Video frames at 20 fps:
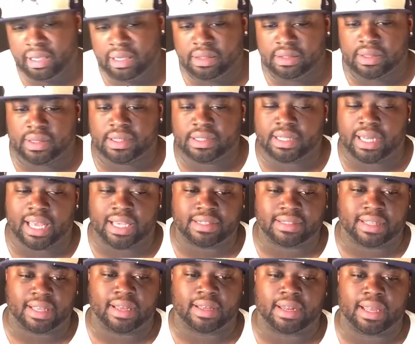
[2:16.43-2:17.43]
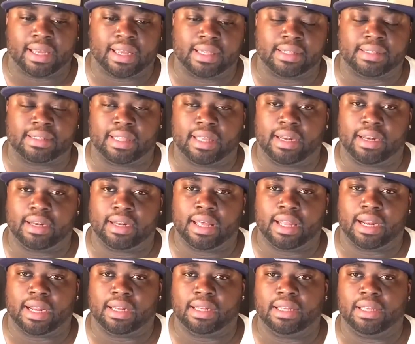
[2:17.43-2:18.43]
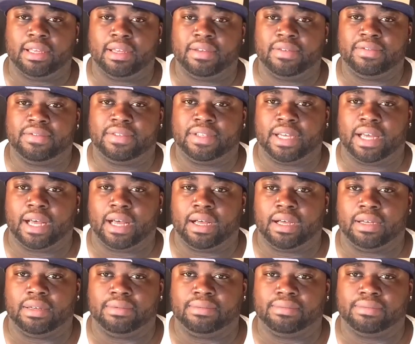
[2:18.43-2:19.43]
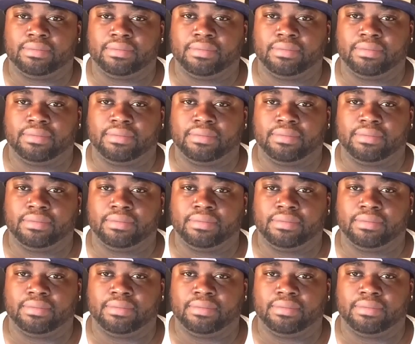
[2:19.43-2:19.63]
So this lifestyle, like I stated, that I lived, I